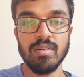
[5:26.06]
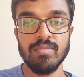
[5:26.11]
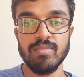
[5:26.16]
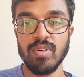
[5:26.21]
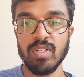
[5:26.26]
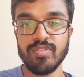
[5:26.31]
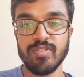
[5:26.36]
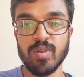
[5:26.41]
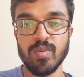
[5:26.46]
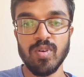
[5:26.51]

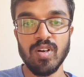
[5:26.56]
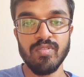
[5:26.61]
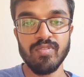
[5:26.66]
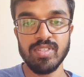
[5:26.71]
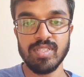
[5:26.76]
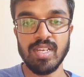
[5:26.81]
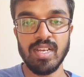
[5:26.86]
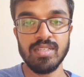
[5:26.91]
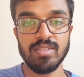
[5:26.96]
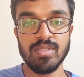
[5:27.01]
work from
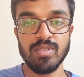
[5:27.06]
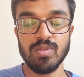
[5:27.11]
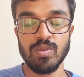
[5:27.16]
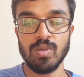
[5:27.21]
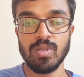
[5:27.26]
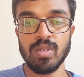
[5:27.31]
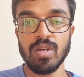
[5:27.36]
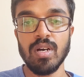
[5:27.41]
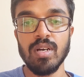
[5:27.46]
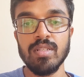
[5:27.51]
office has its
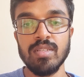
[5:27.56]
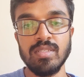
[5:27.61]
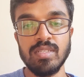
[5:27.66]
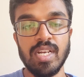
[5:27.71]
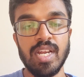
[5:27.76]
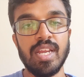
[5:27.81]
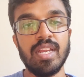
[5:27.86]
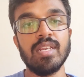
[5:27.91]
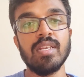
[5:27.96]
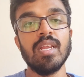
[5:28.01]
own cons,
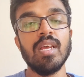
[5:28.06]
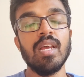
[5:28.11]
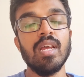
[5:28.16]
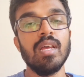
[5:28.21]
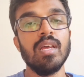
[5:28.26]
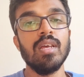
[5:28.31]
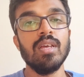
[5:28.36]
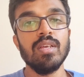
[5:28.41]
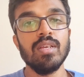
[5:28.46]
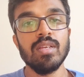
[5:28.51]
right?
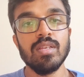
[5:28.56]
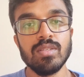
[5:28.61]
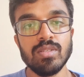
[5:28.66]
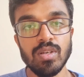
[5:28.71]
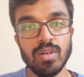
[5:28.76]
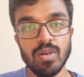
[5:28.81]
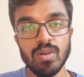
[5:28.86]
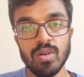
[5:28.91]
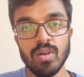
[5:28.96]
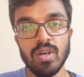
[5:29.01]

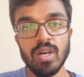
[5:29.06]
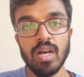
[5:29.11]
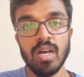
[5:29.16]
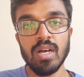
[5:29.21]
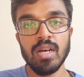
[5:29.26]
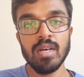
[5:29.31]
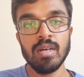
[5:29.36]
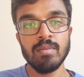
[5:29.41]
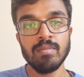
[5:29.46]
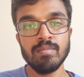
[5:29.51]
So
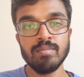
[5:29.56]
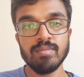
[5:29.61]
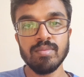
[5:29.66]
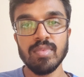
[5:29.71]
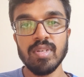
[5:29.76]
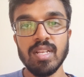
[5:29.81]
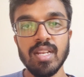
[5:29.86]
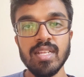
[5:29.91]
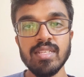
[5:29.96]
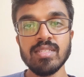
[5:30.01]

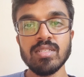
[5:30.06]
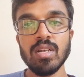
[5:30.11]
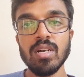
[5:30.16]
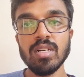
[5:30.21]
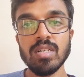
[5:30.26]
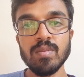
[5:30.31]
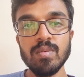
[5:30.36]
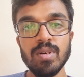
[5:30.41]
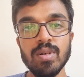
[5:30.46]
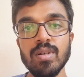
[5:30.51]
let's
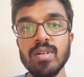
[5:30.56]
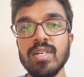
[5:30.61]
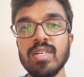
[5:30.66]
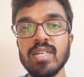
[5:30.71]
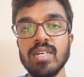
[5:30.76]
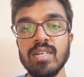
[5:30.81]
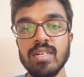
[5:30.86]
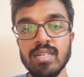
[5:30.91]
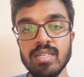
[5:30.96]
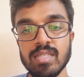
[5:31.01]
talk about
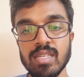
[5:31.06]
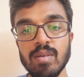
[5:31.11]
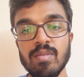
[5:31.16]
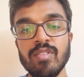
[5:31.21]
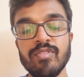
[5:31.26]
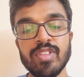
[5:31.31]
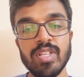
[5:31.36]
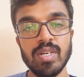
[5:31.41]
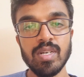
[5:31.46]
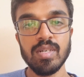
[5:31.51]
some
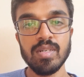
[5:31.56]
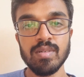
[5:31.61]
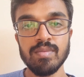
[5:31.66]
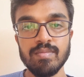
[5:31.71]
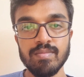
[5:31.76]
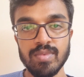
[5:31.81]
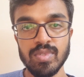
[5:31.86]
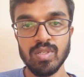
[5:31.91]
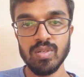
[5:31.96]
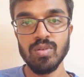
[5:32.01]
of the
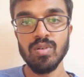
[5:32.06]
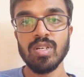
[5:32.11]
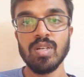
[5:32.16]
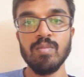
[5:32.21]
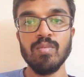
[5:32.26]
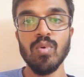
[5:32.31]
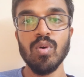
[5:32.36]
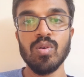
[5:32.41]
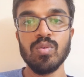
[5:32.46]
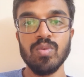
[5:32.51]

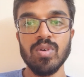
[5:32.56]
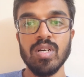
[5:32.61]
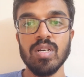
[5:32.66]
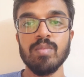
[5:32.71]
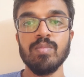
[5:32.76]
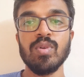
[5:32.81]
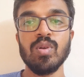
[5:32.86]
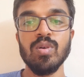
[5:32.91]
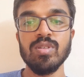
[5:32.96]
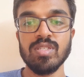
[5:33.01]
remote work
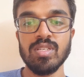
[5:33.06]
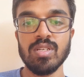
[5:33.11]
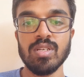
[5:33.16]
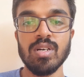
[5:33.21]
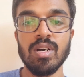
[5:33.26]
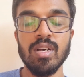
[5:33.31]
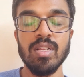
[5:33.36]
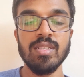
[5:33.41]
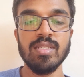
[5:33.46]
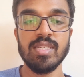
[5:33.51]
pros and
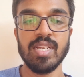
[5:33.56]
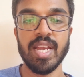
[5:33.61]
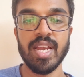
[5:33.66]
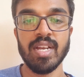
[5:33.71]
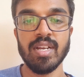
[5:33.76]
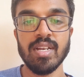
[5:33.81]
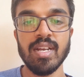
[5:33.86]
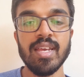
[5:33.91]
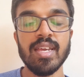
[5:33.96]
cons, right?